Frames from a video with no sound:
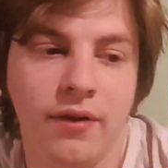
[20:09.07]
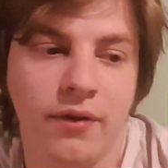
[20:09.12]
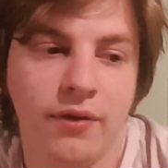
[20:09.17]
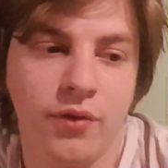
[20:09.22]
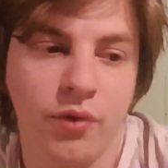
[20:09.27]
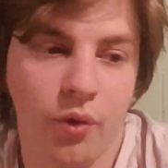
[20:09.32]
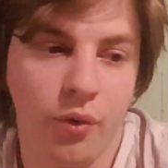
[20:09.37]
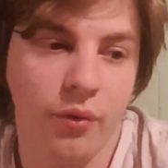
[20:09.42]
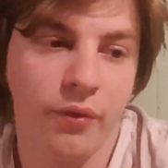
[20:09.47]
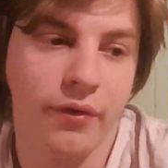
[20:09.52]

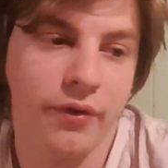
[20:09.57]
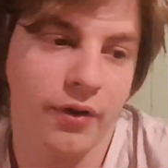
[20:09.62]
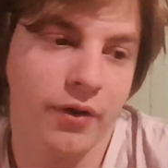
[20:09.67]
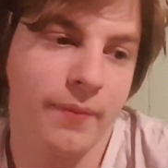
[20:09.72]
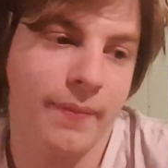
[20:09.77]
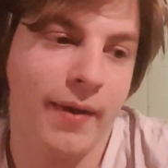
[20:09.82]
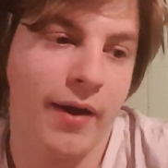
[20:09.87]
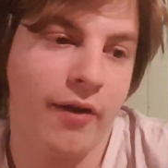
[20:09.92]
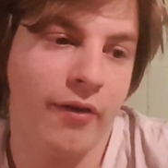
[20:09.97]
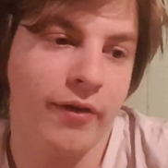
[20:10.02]
Told her
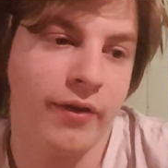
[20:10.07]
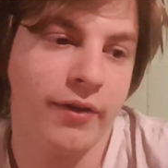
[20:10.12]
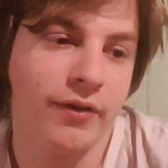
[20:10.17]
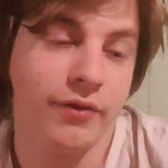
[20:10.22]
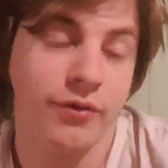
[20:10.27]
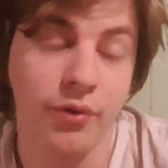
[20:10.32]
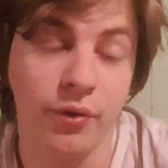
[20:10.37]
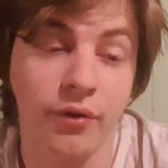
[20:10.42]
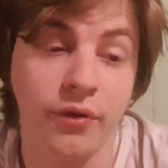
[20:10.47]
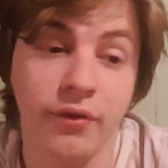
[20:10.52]
about it,
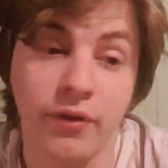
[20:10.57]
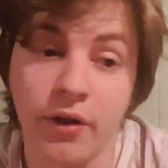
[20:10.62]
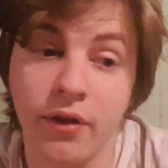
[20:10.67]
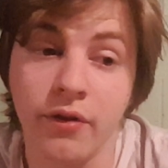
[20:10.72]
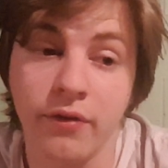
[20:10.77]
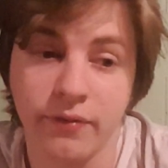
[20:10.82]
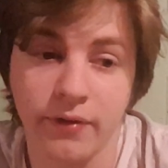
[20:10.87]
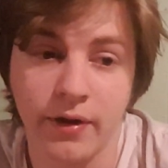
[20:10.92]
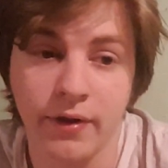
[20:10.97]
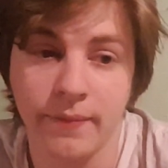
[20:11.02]
told another
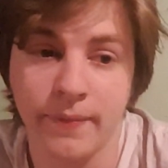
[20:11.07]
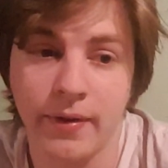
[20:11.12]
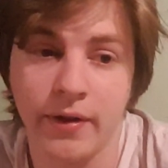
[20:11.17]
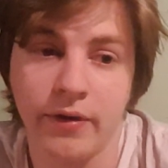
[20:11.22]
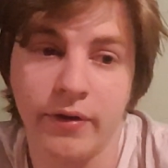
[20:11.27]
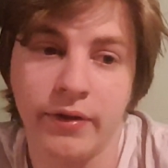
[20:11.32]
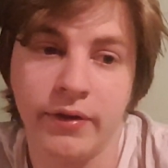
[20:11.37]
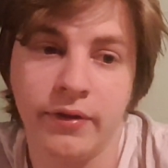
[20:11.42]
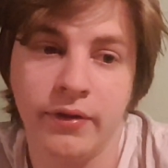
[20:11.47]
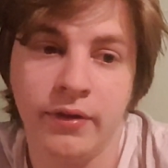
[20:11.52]
friend
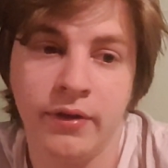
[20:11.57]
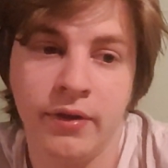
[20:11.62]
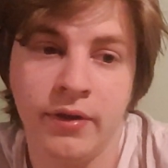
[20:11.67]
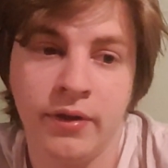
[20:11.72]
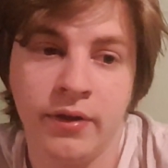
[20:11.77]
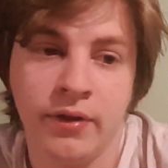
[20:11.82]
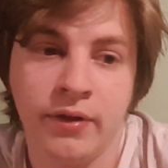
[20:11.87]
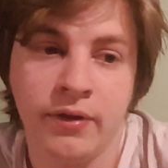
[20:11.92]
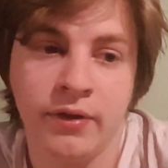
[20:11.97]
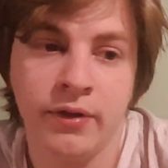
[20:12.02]
about it,
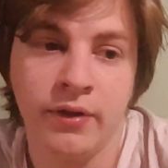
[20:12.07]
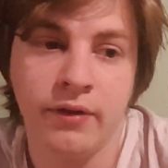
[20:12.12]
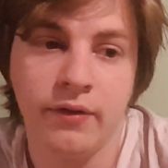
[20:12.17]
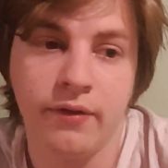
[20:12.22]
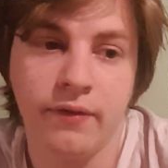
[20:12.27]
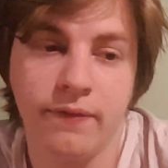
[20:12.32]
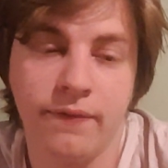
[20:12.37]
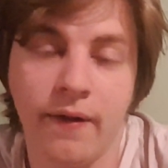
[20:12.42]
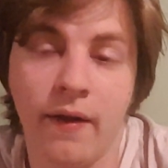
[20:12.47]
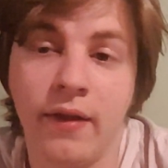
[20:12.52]

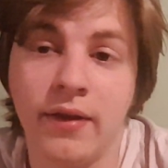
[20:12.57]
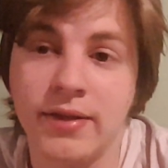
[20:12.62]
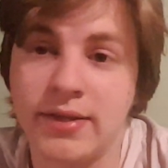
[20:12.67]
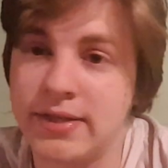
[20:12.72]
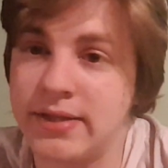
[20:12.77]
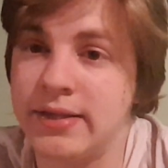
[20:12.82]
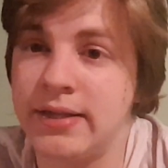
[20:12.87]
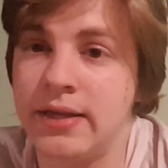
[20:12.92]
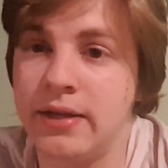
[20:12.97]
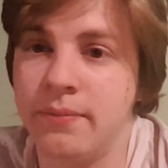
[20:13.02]
fell
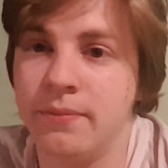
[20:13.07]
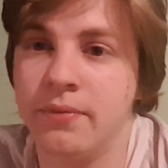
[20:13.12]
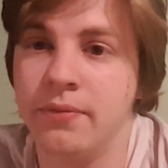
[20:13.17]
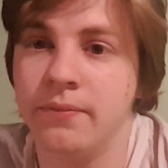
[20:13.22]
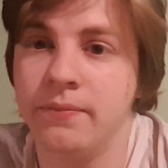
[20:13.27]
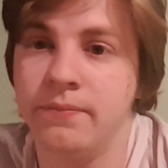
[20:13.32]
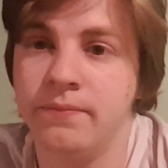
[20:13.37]
asleep.